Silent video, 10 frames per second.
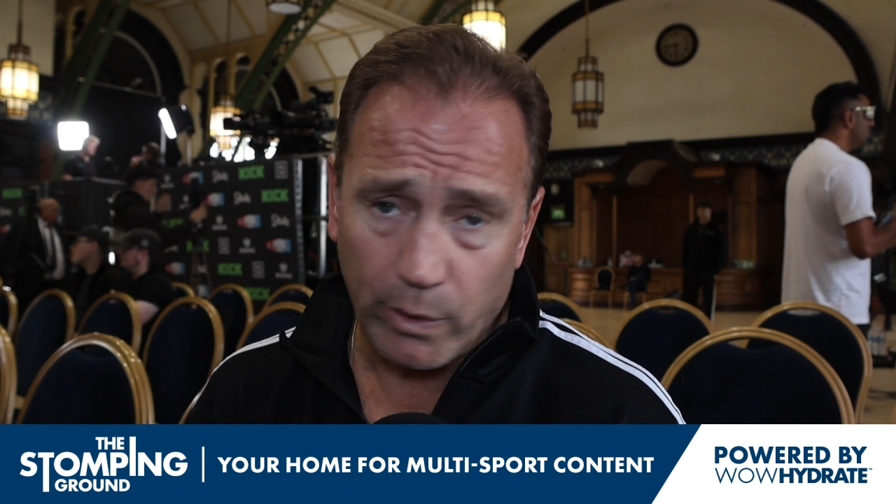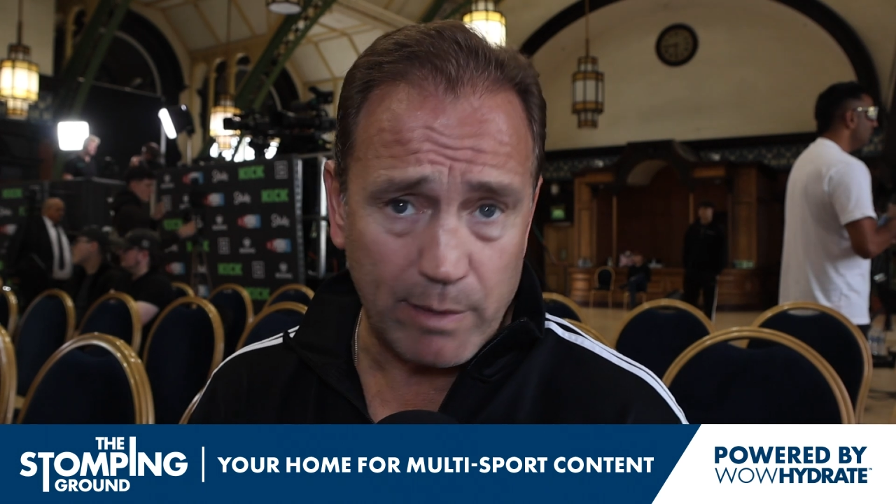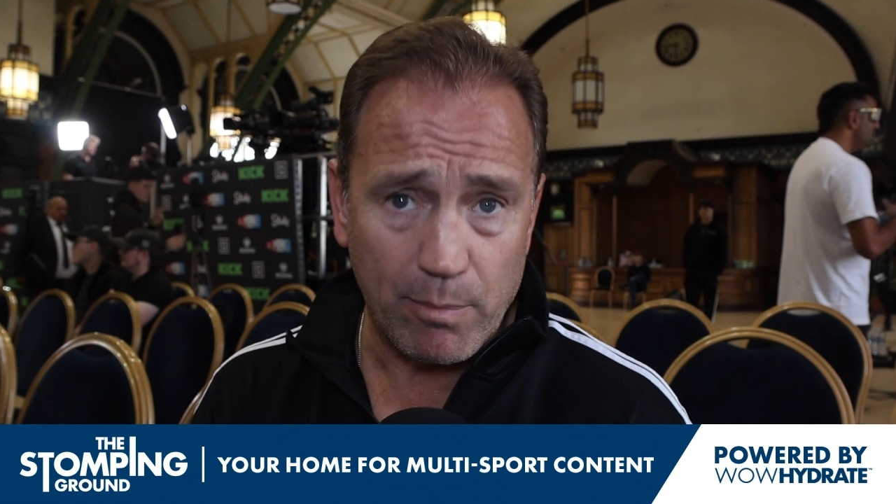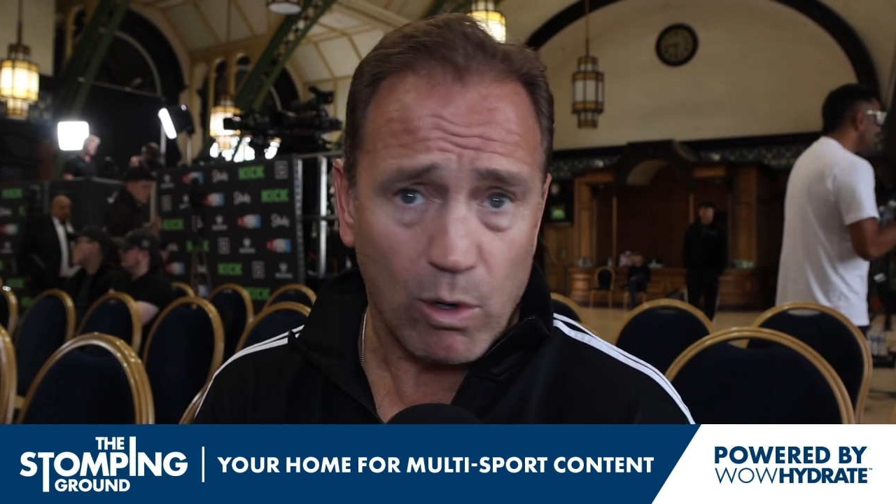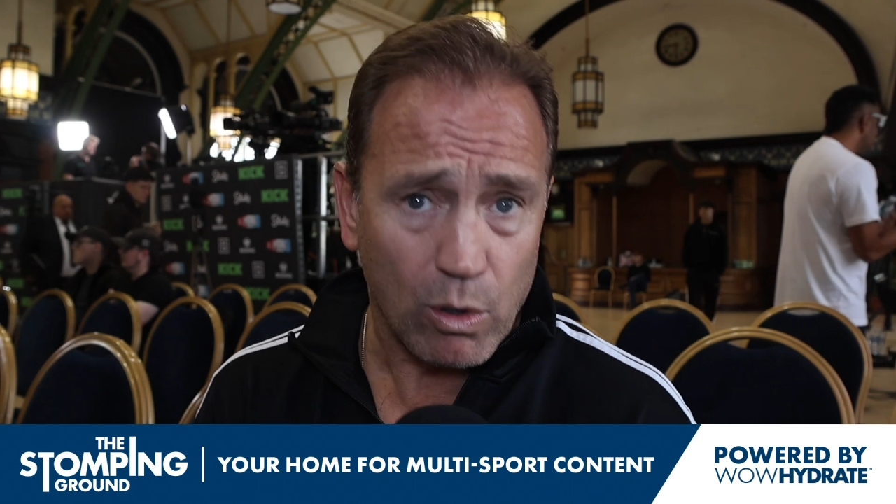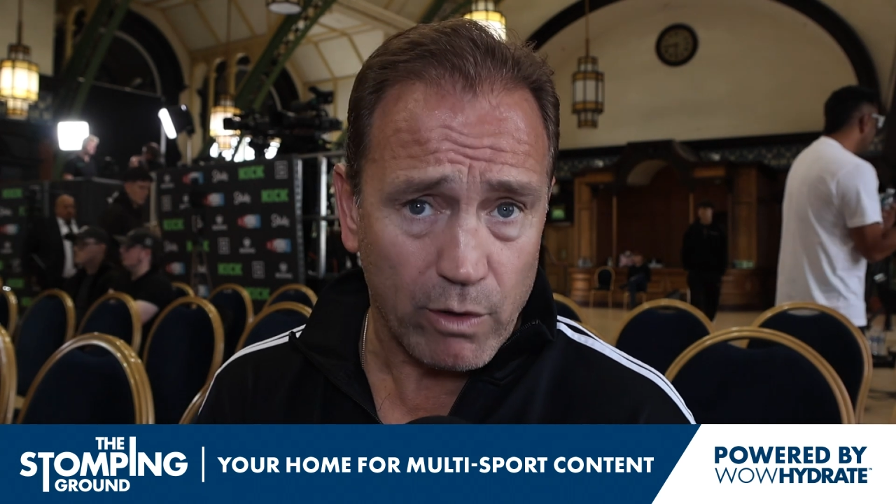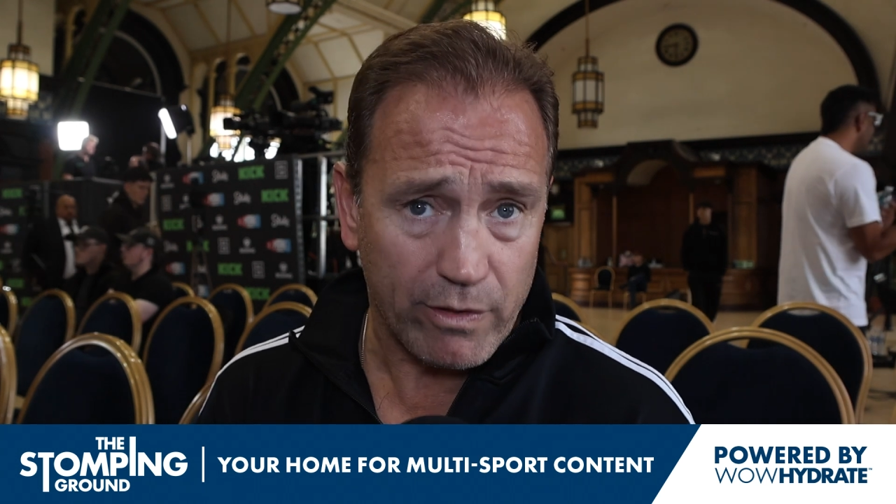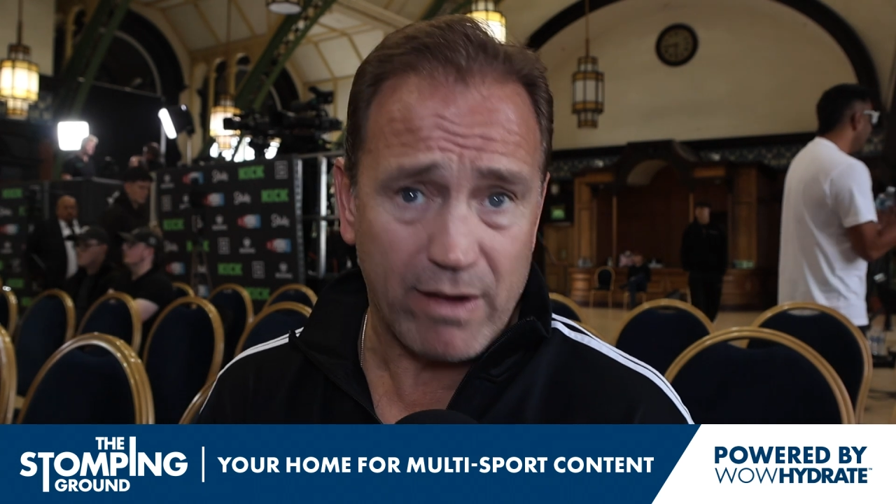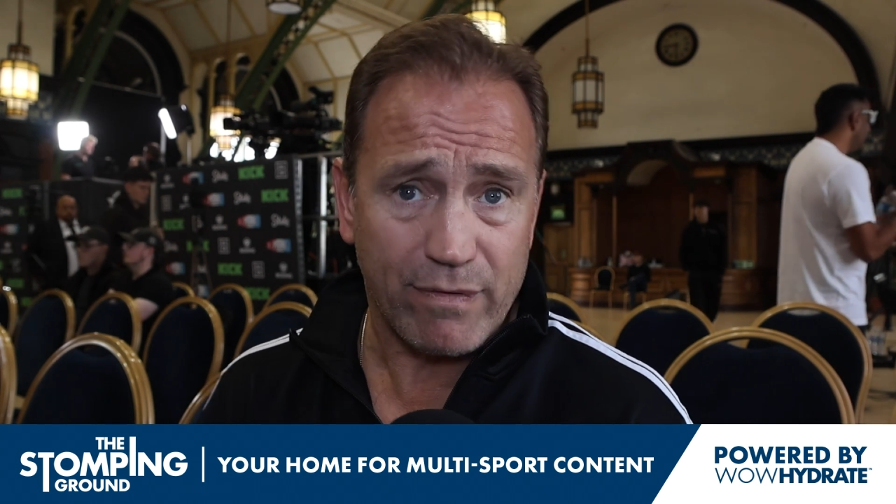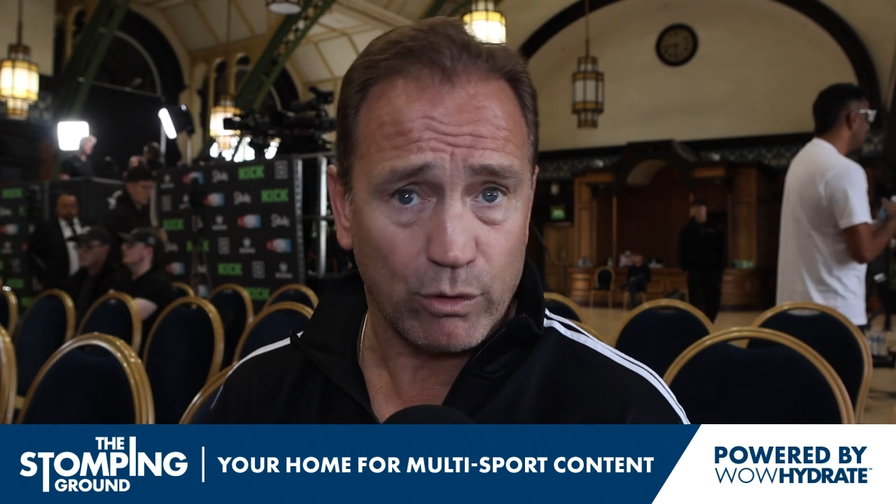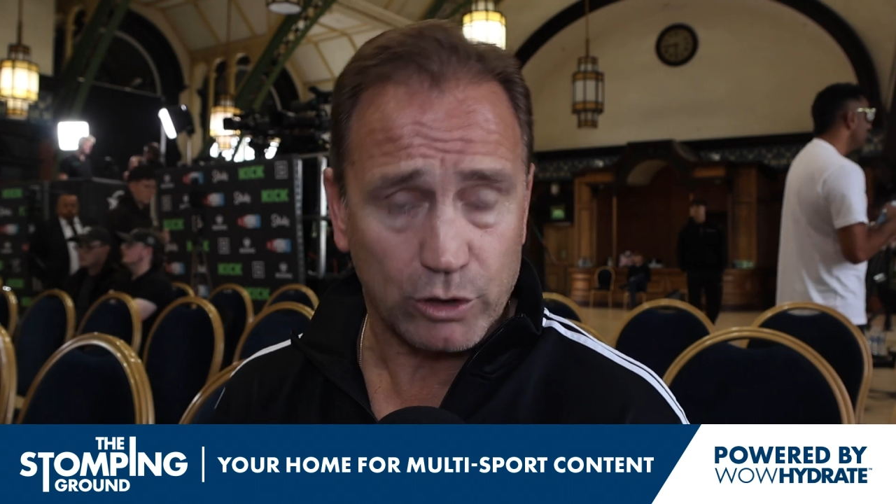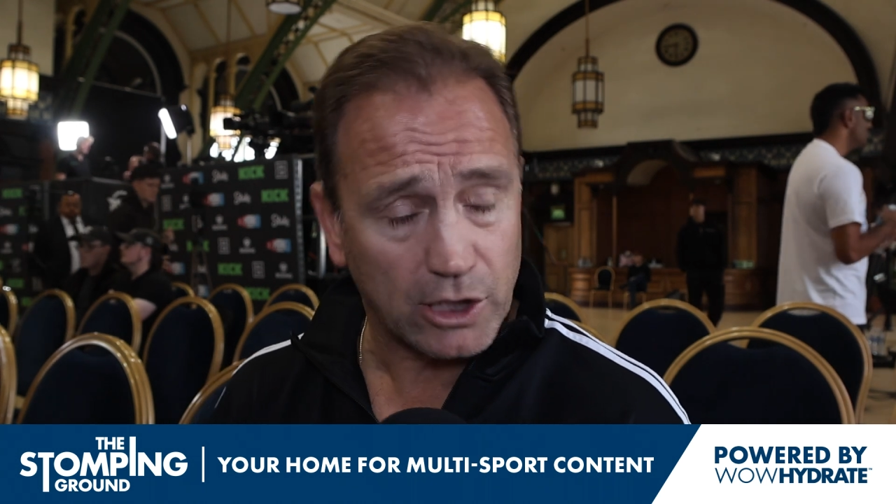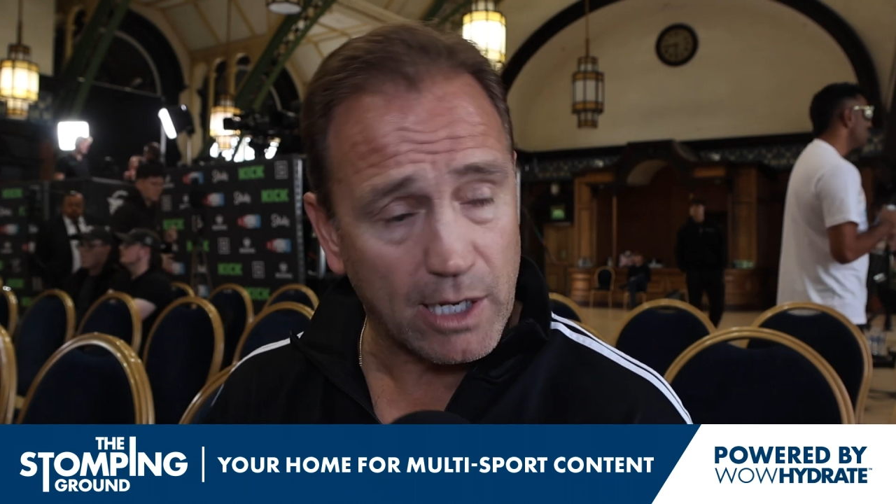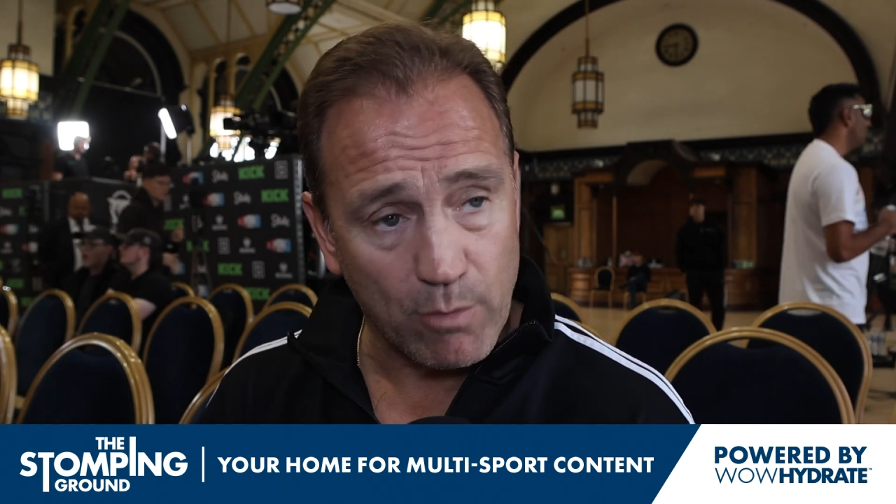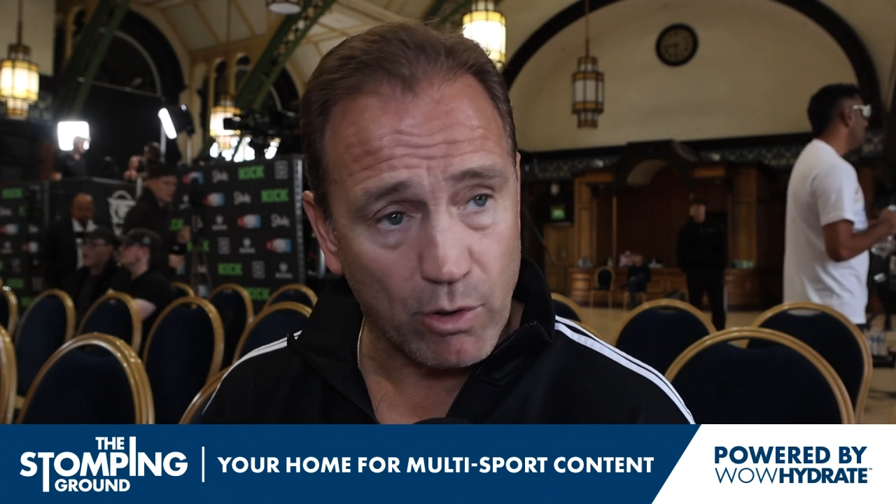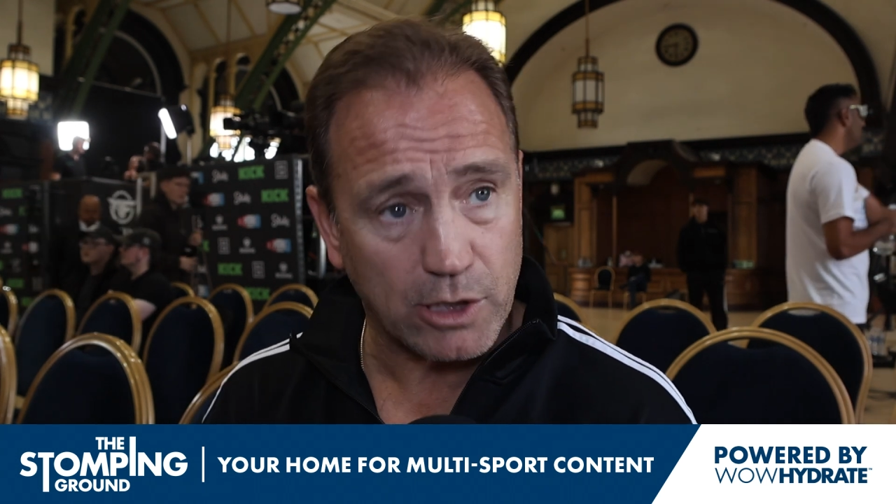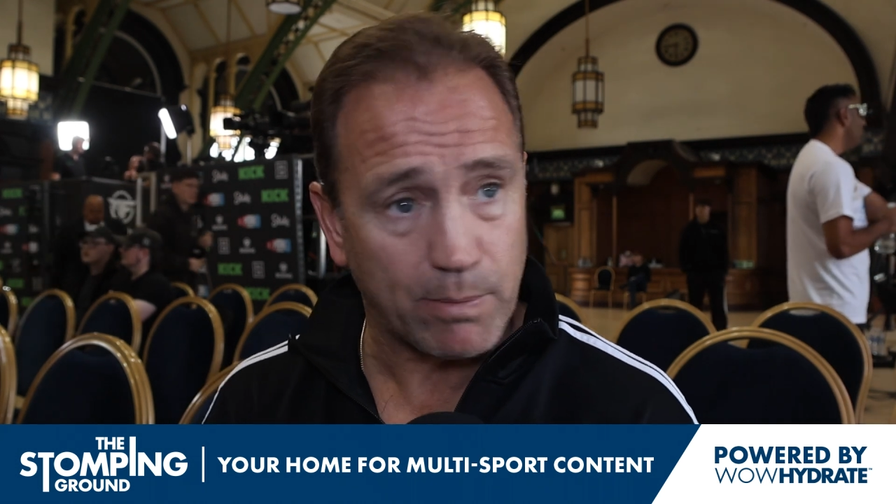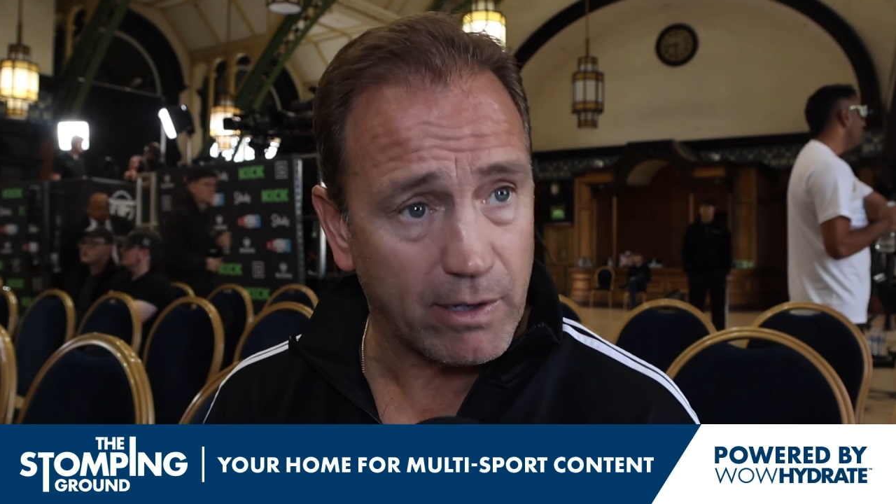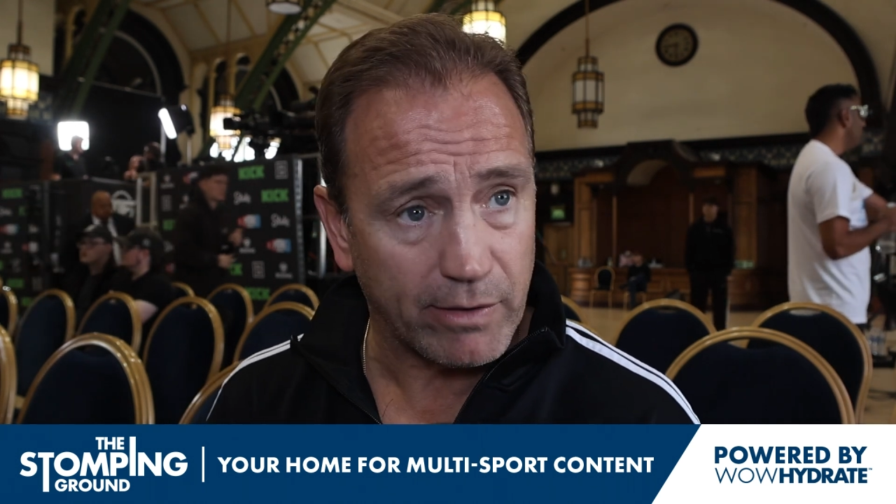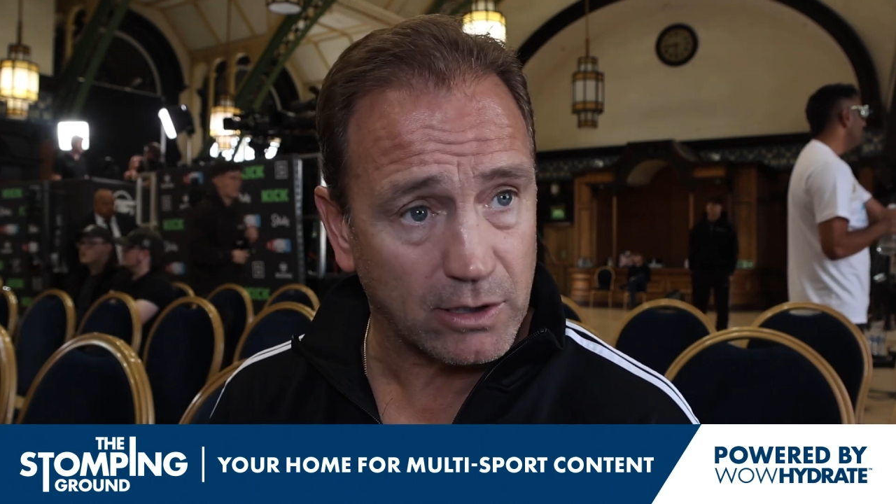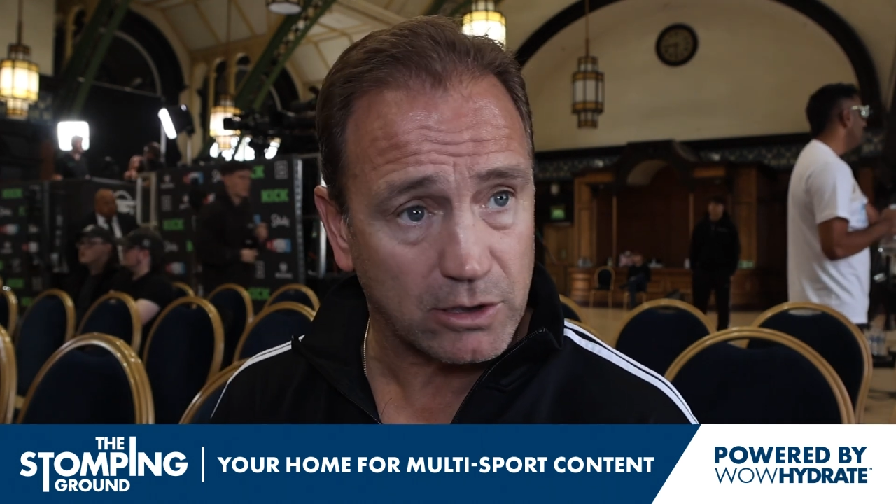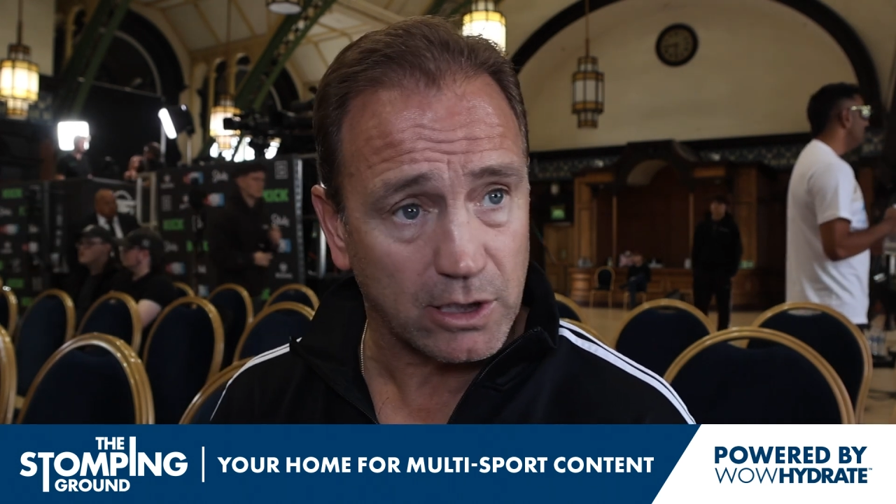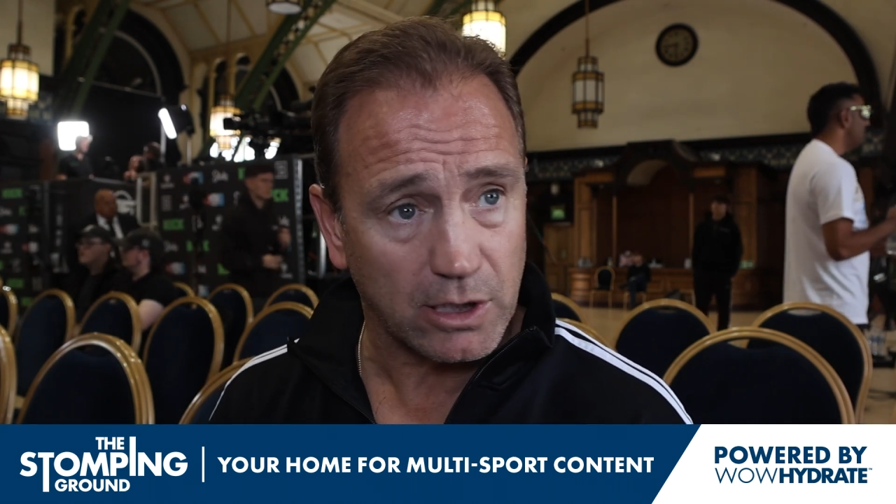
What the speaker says: it more, therefore she's getting more experience,